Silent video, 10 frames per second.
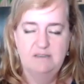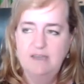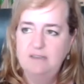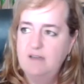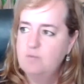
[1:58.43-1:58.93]

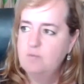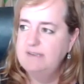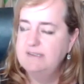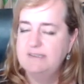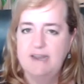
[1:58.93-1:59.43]
they love
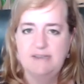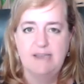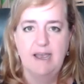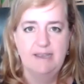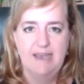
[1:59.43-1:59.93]

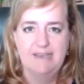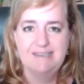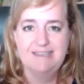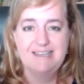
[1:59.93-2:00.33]
Wednesdays, I guess.